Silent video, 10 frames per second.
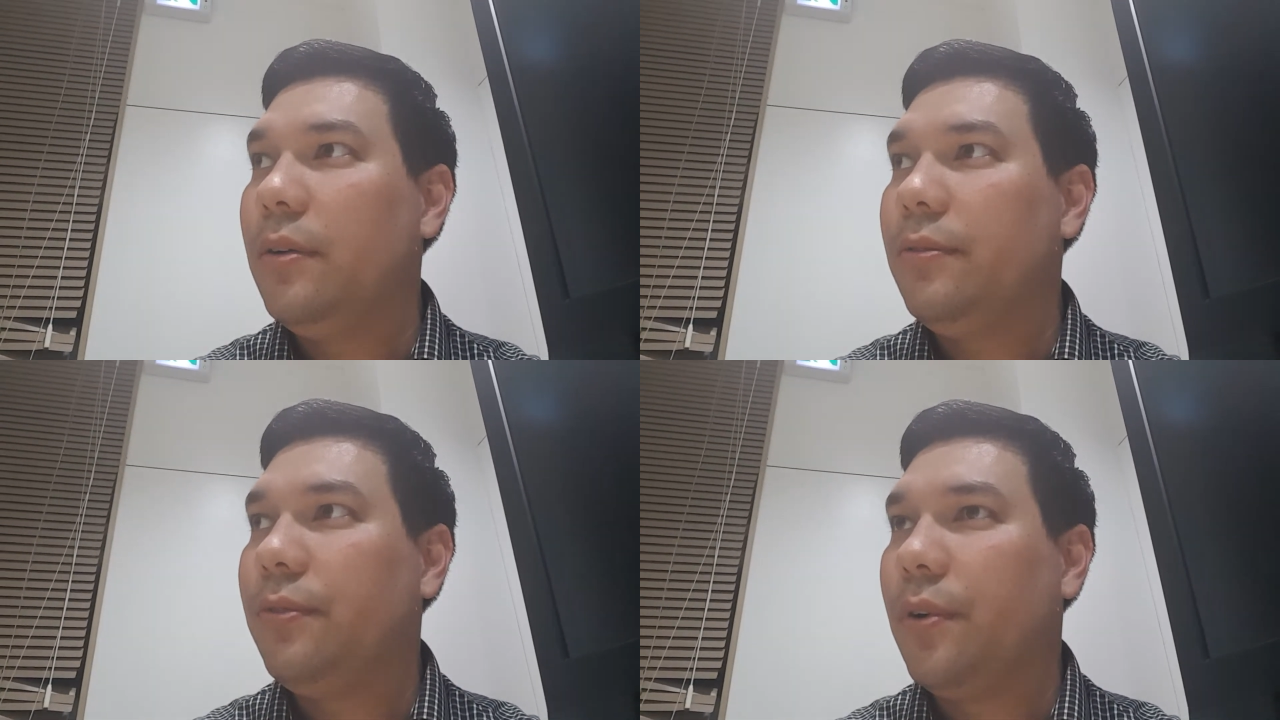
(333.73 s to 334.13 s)

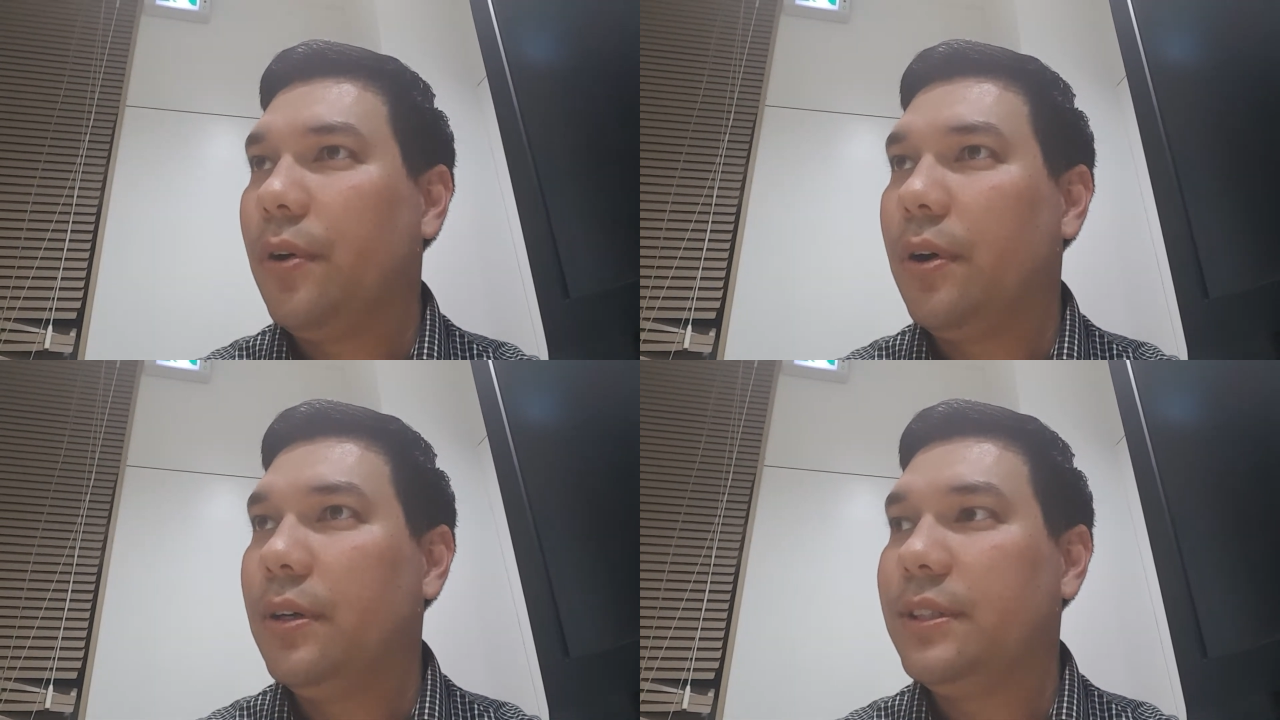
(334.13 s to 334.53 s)

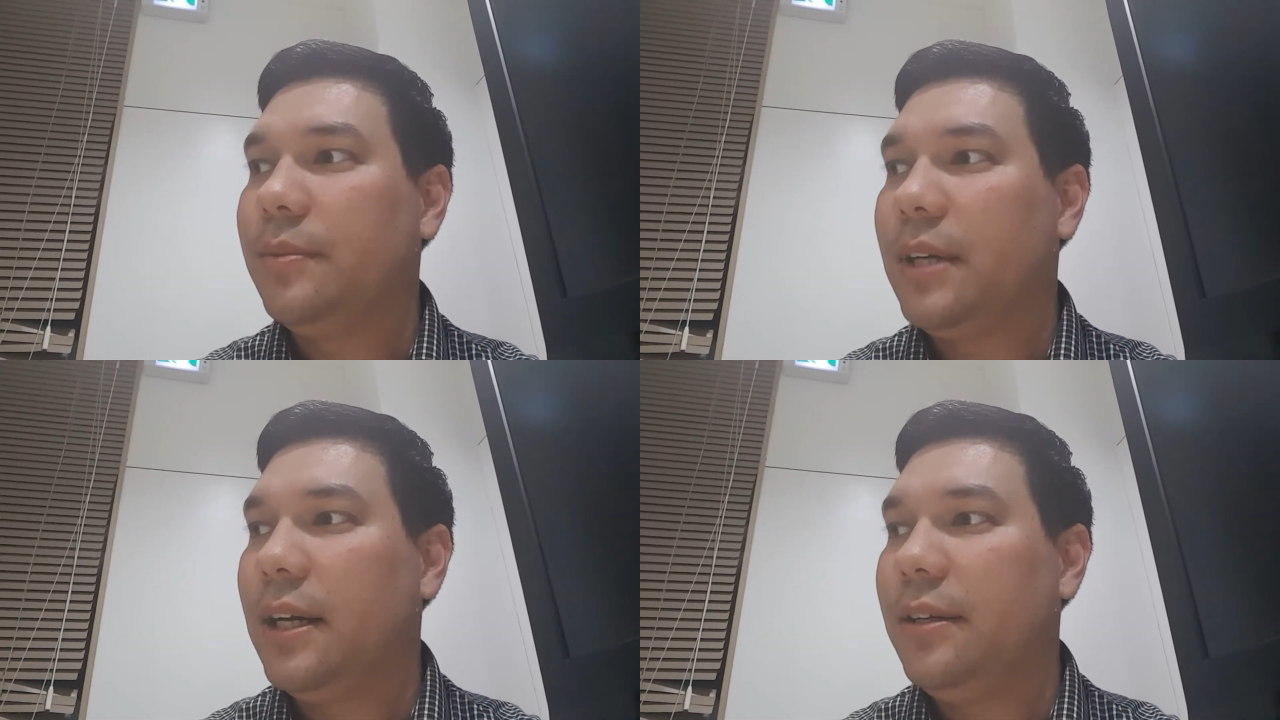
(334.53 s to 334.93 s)
for
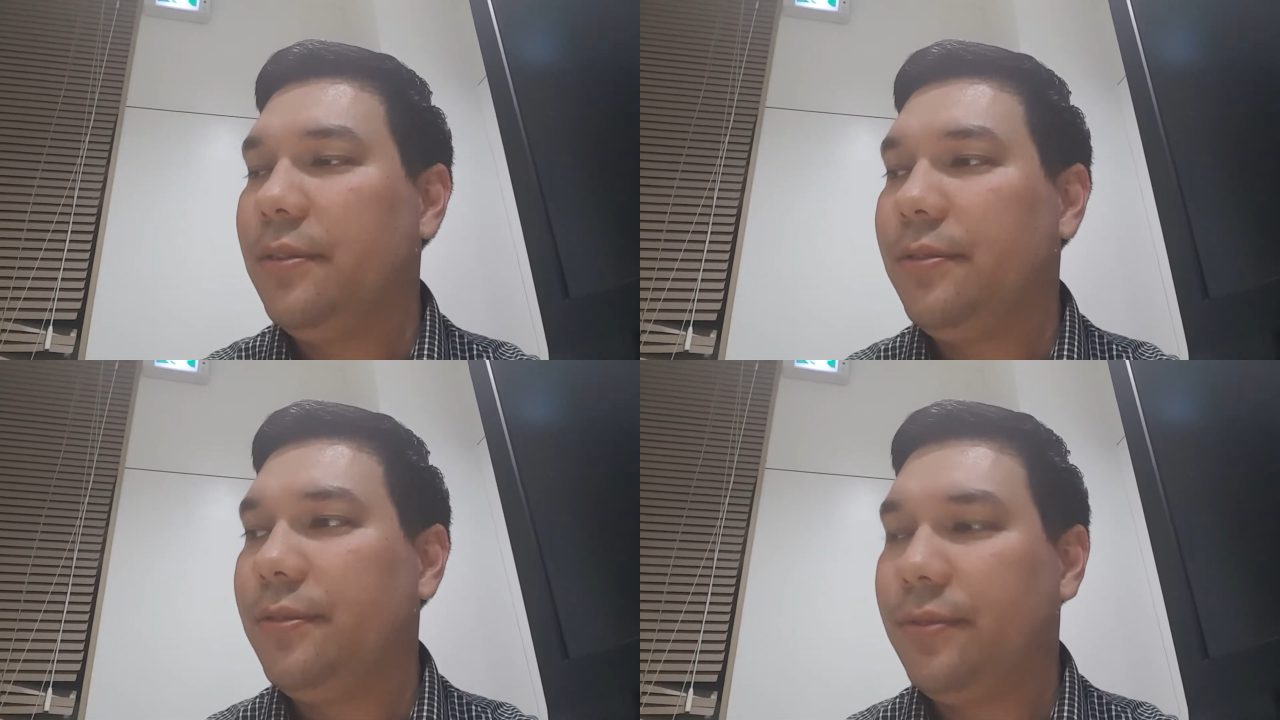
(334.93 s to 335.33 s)
some kind
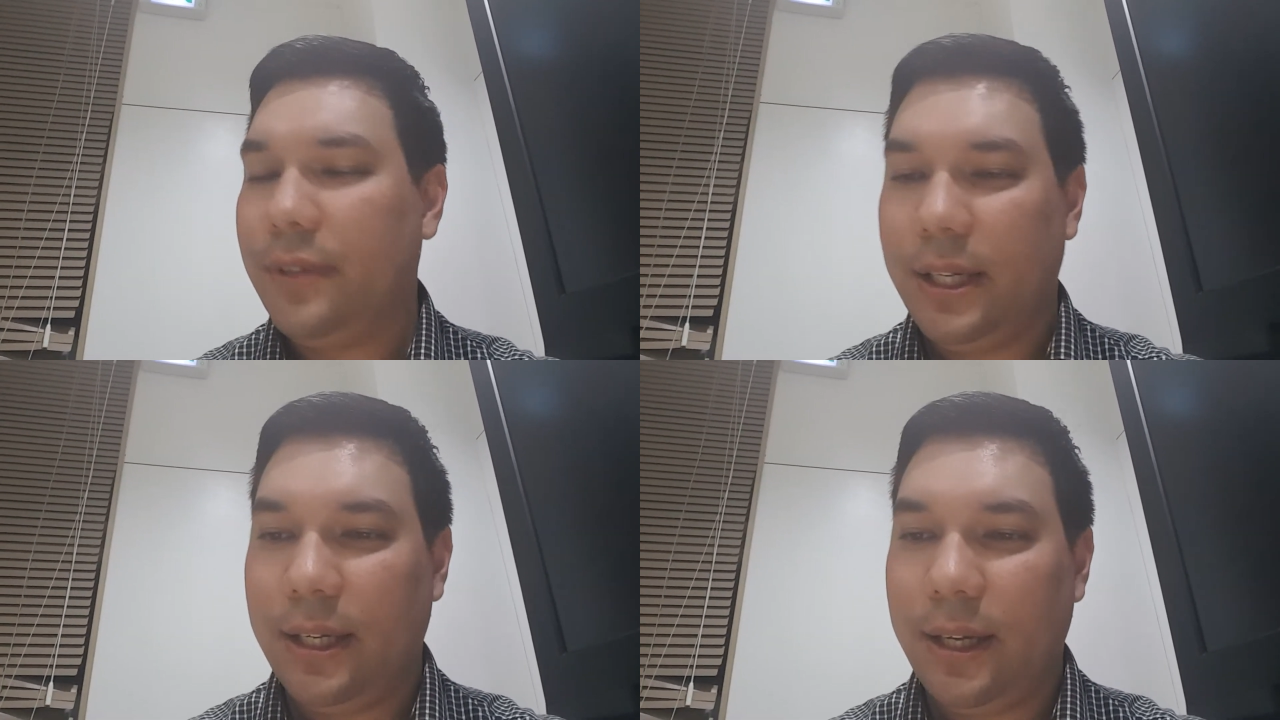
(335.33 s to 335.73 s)
of
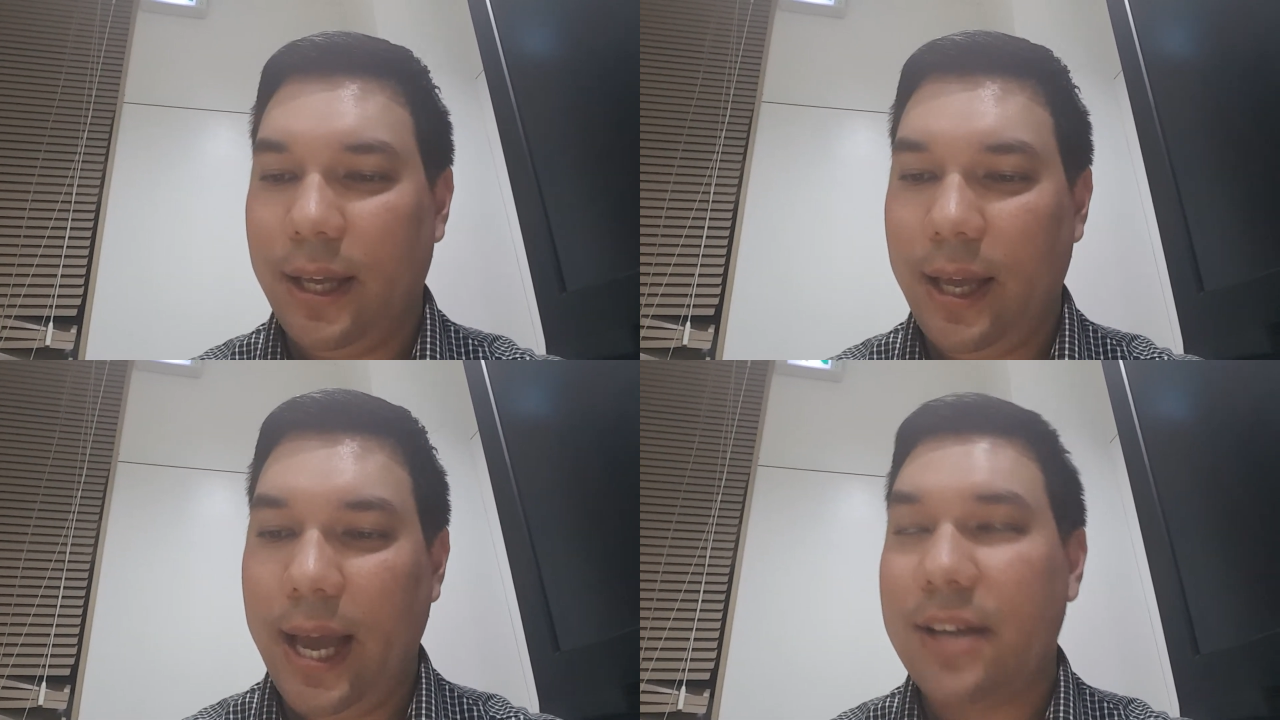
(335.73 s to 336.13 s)

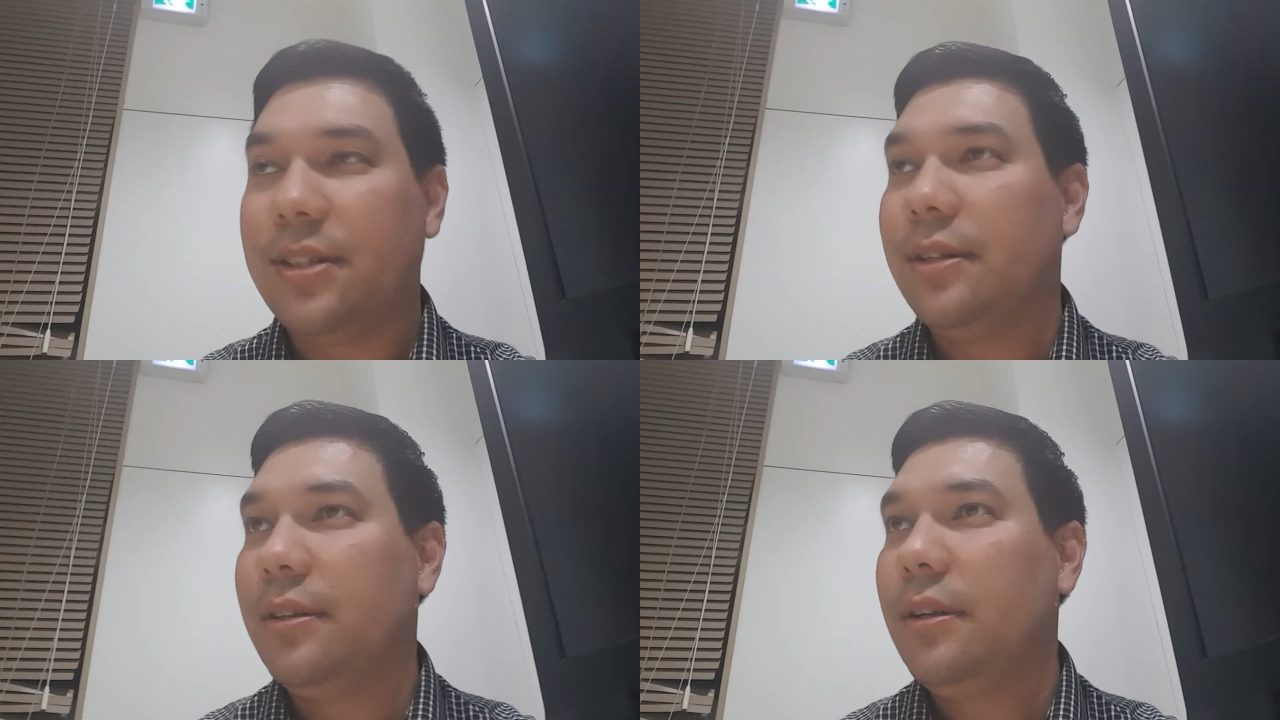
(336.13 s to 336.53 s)

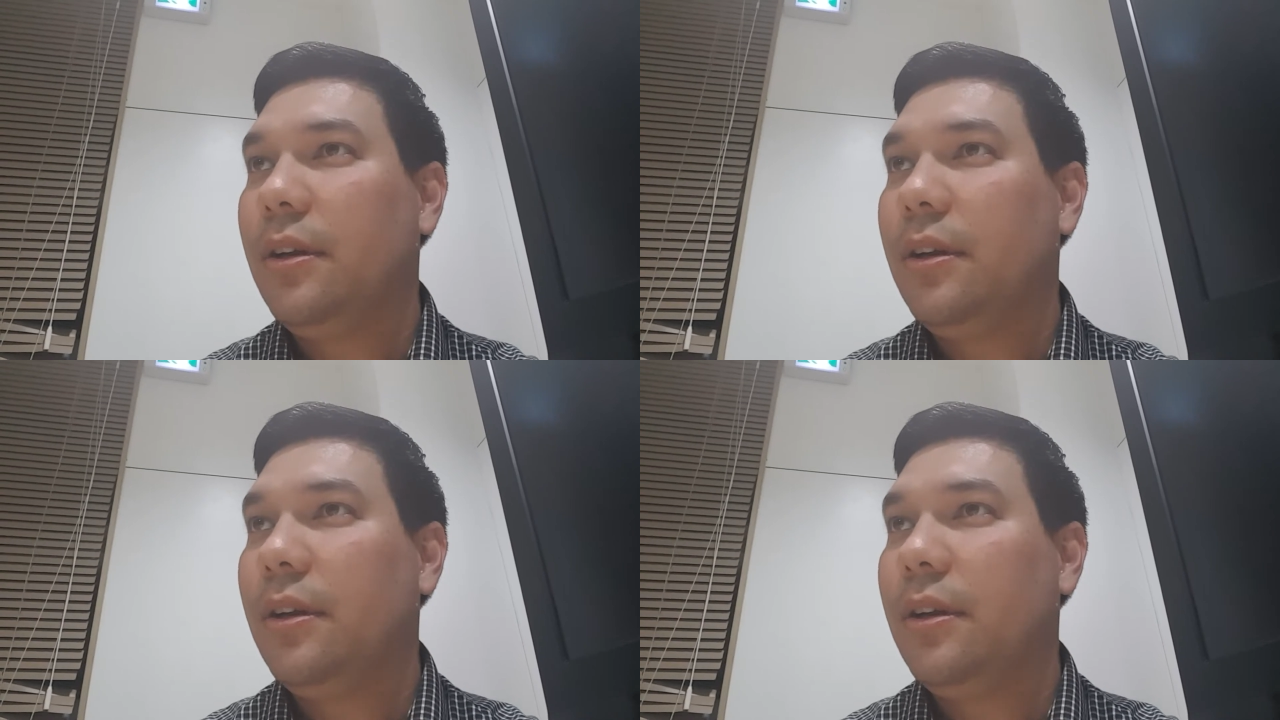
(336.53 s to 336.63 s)
action